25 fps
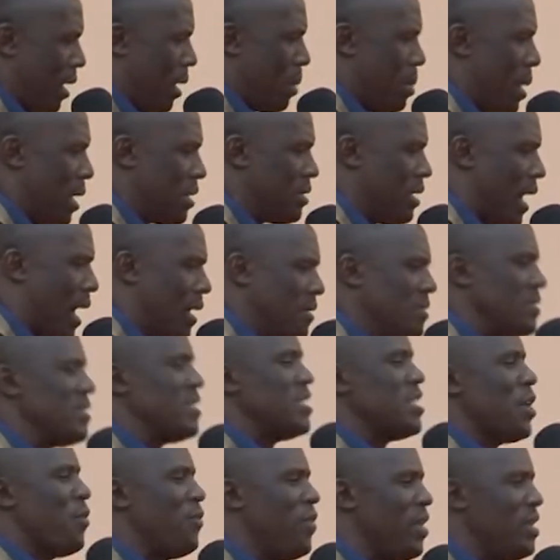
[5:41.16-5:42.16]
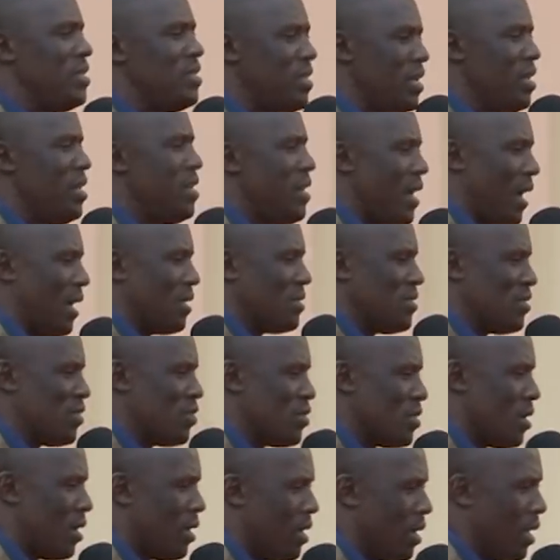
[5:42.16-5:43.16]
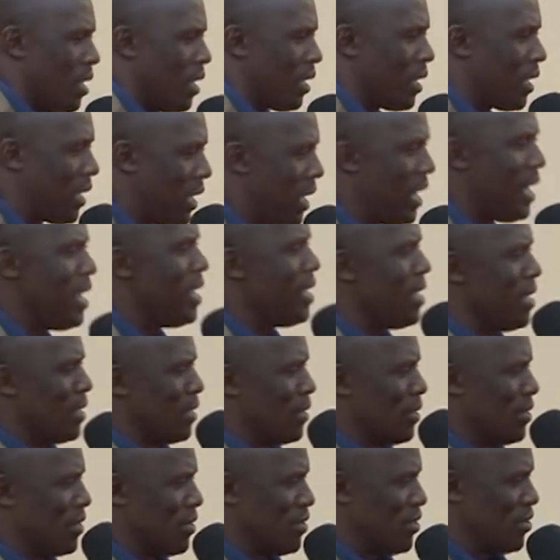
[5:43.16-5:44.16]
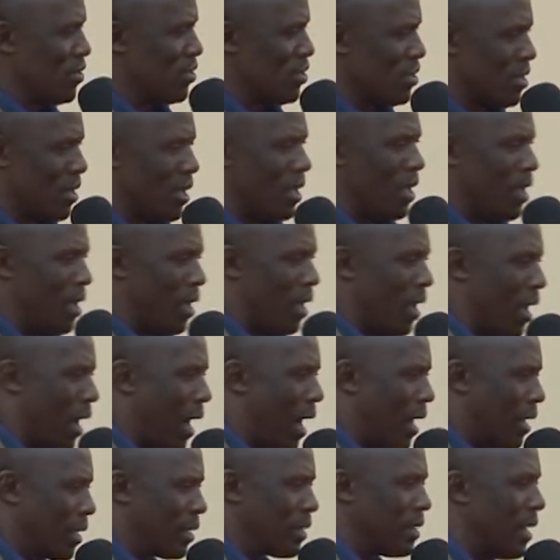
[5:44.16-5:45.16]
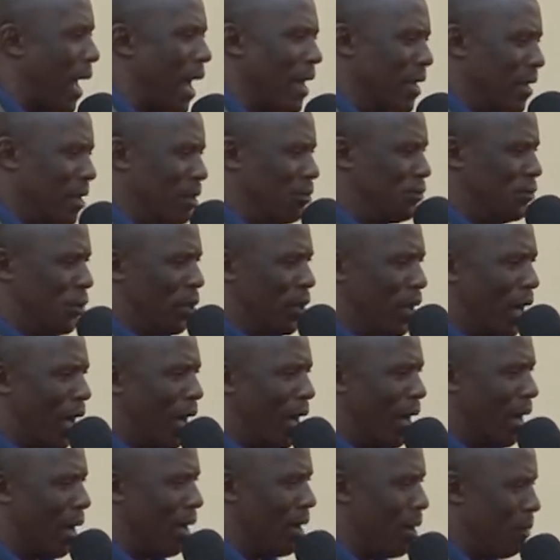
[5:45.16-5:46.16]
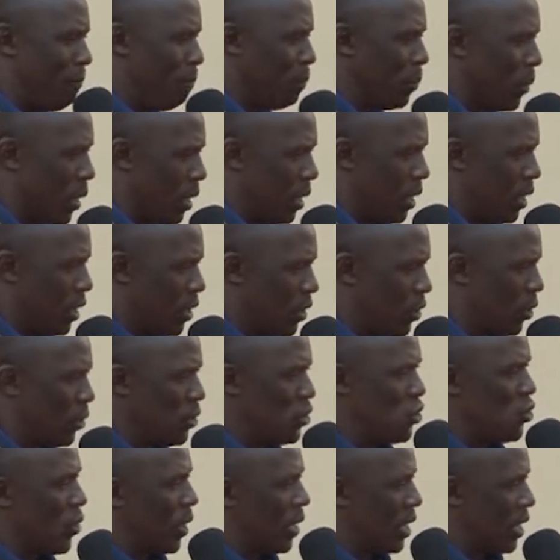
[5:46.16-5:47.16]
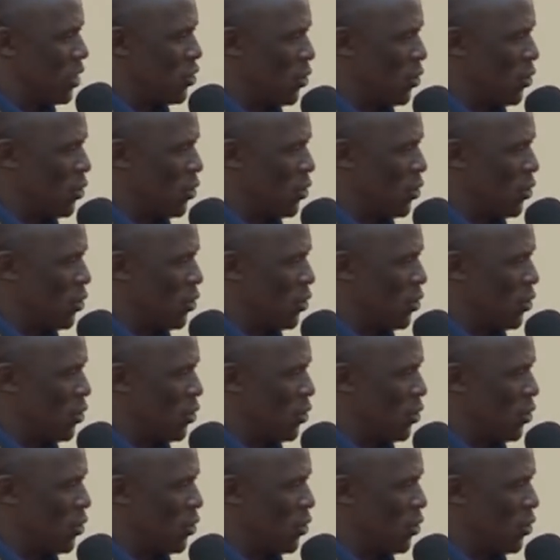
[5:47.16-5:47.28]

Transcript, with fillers: that at 70 years, kings are running for her. Not Chola